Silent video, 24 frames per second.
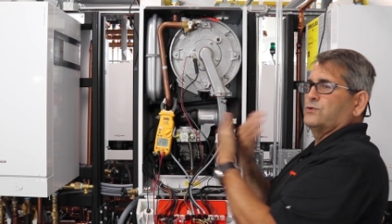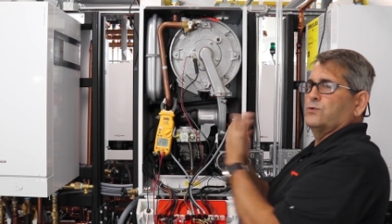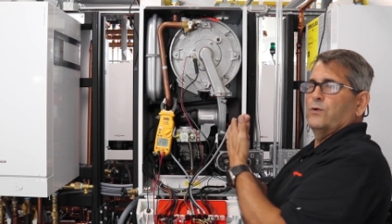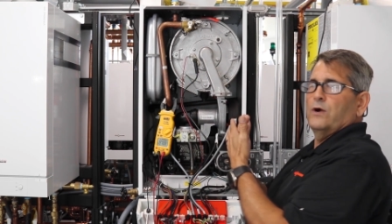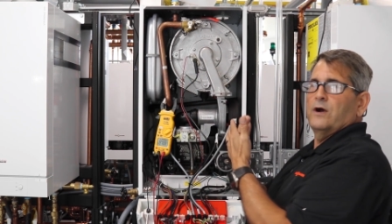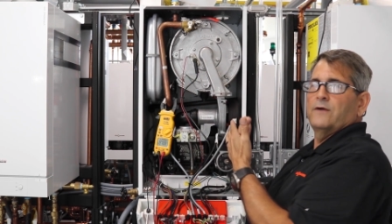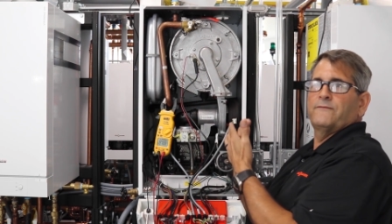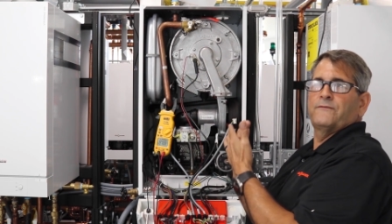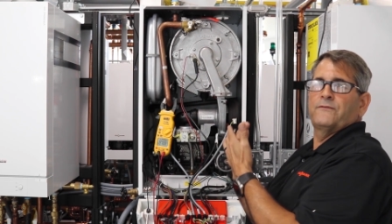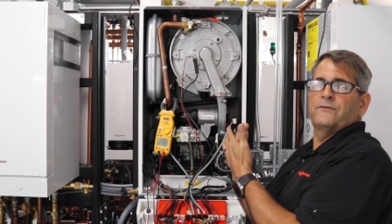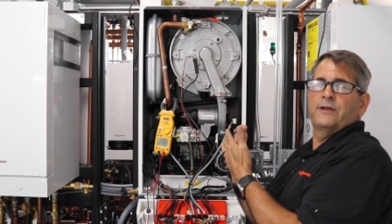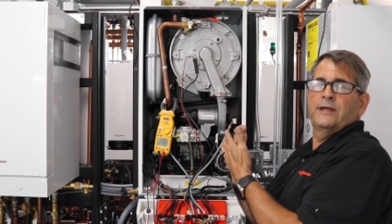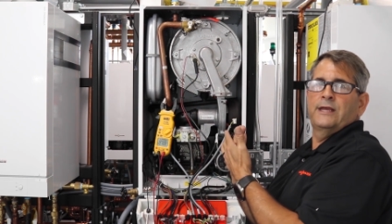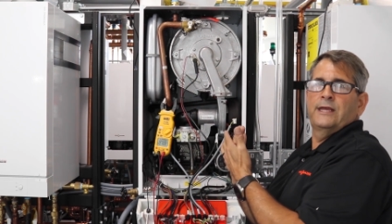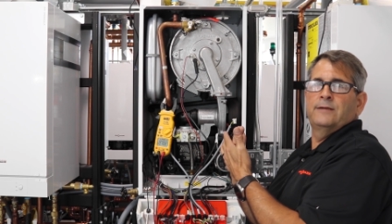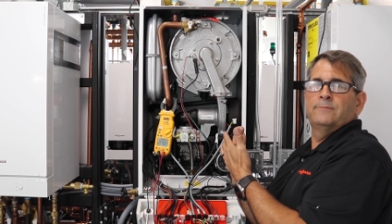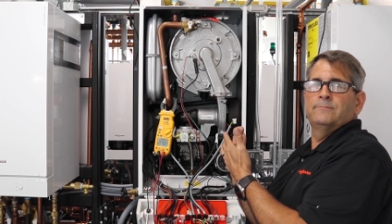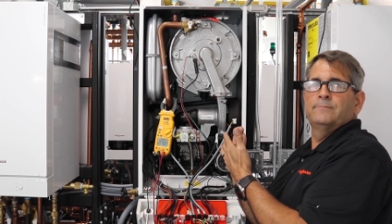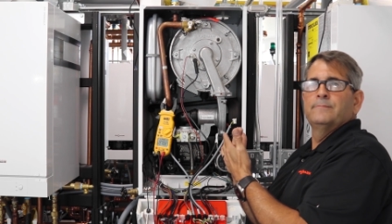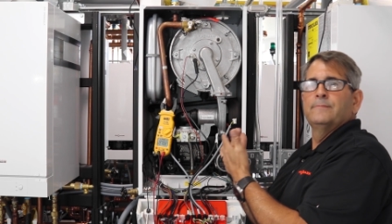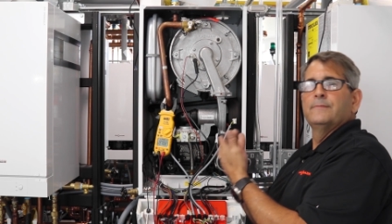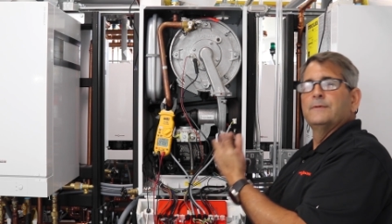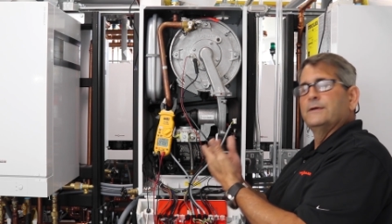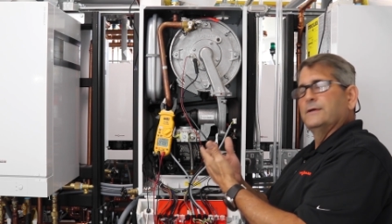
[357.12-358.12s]
to our
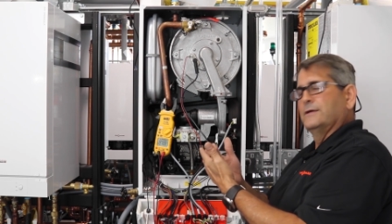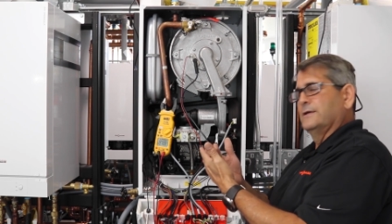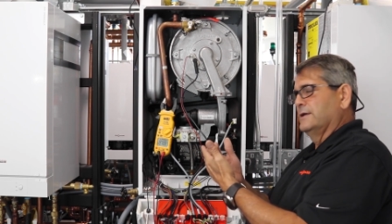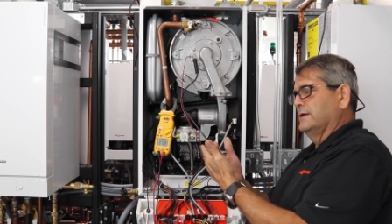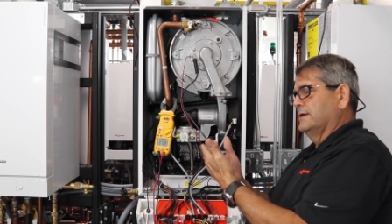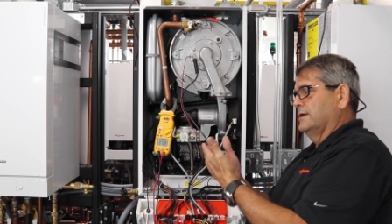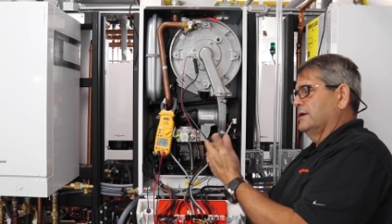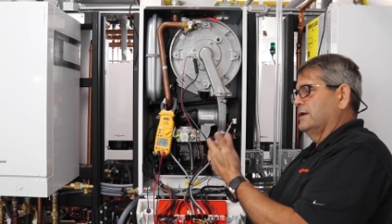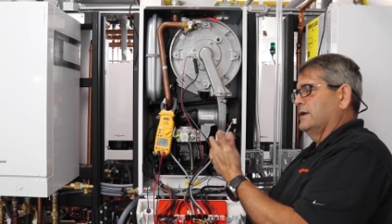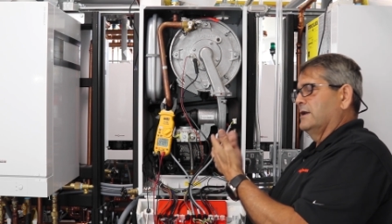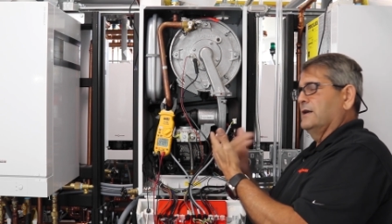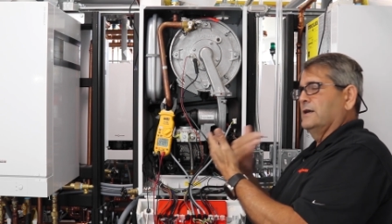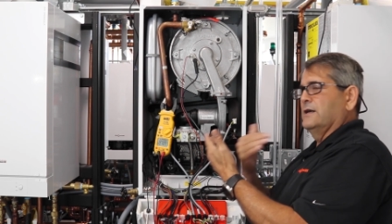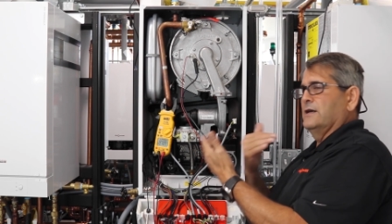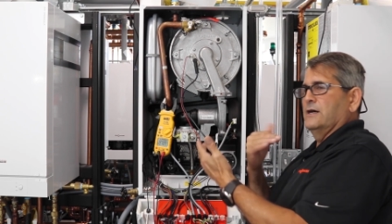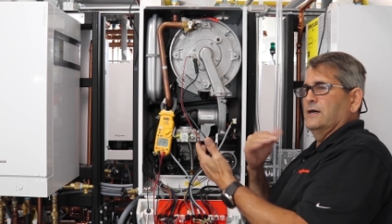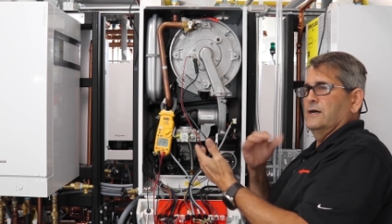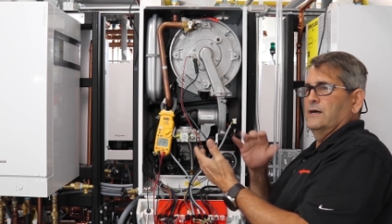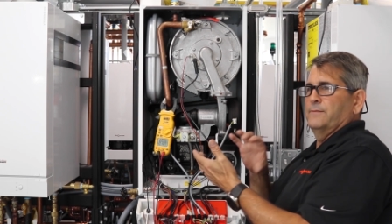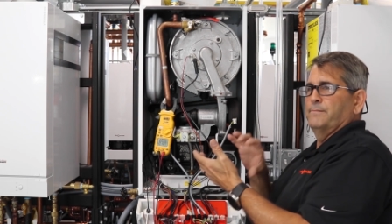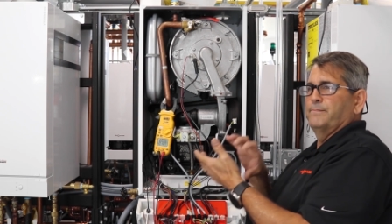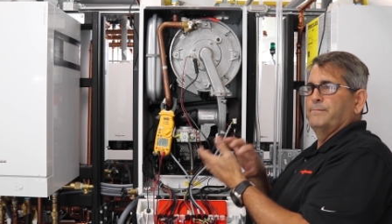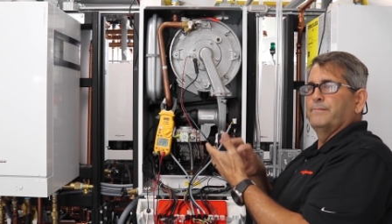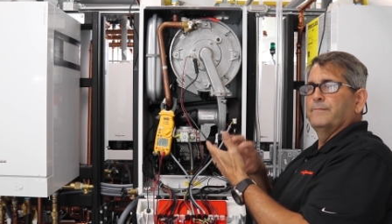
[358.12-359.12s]
flame
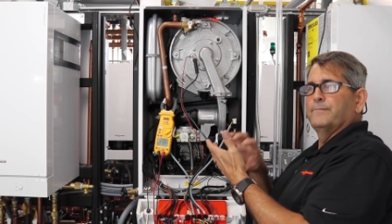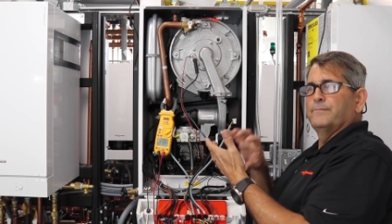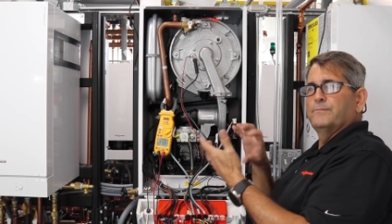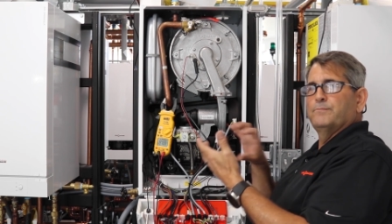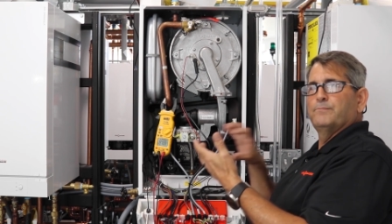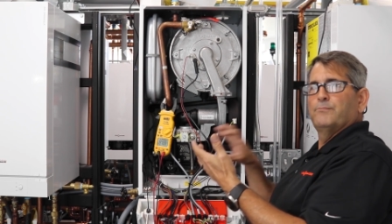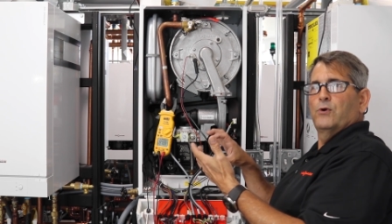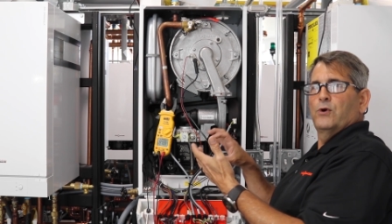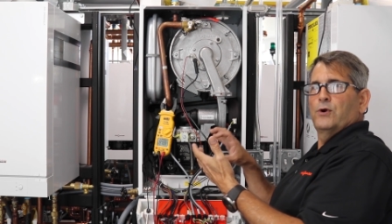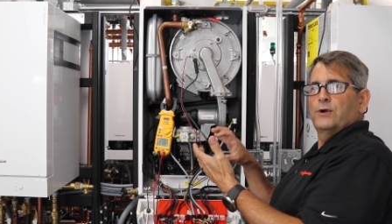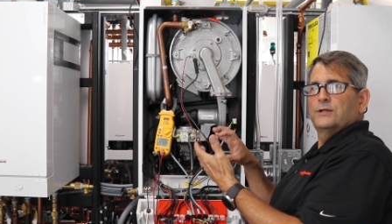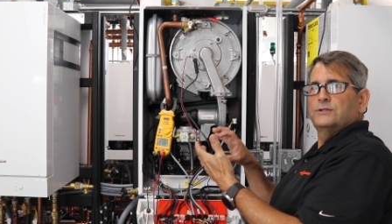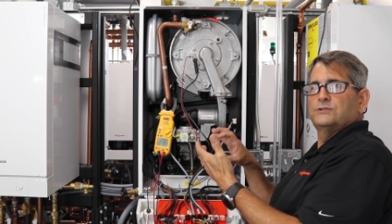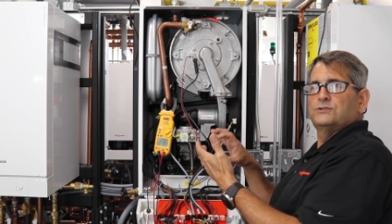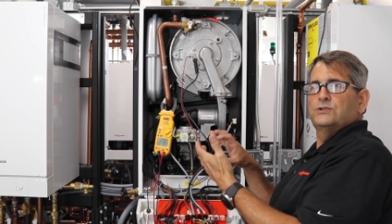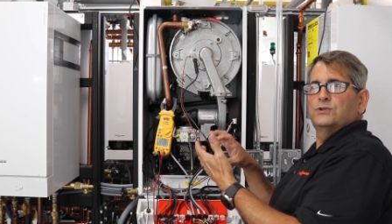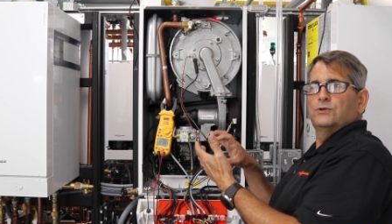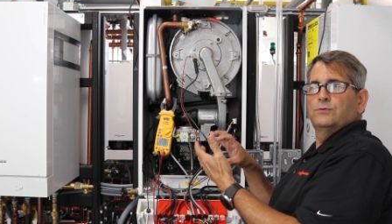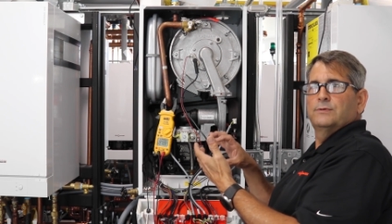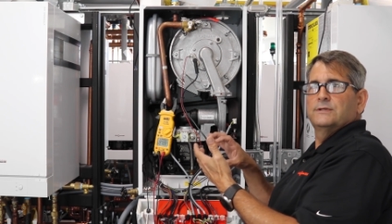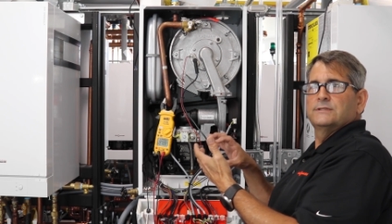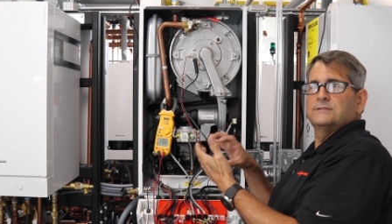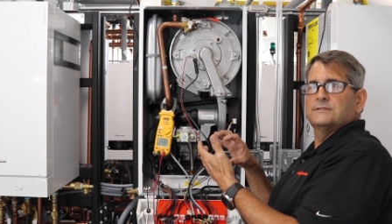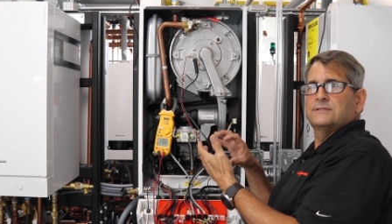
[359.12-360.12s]
burner
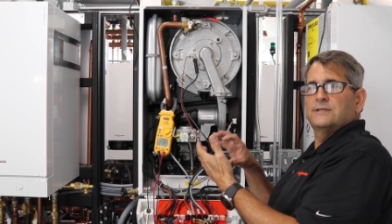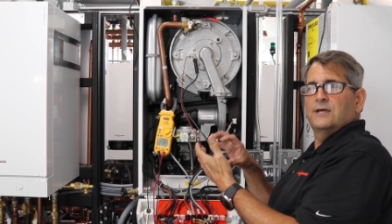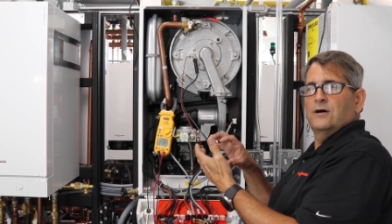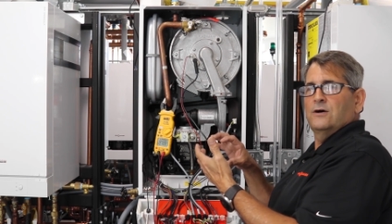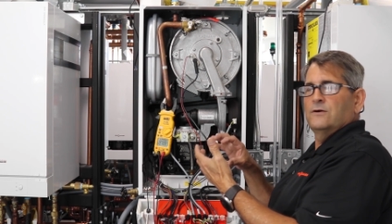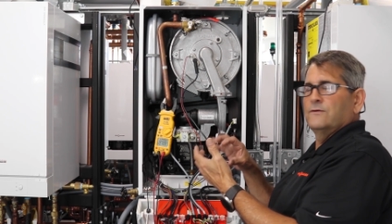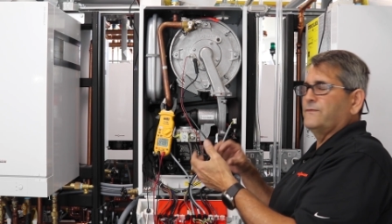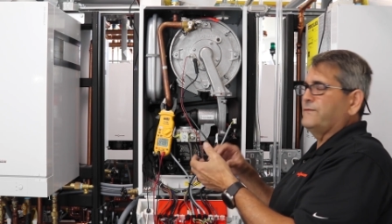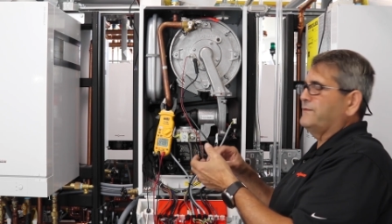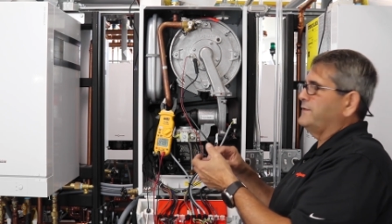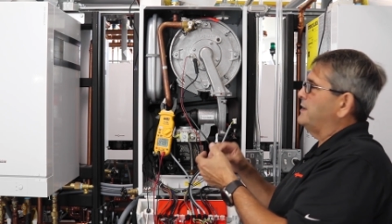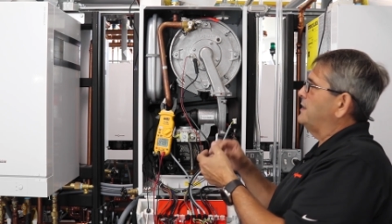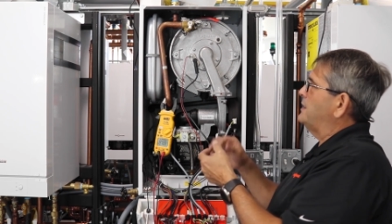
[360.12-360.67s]
tube itself.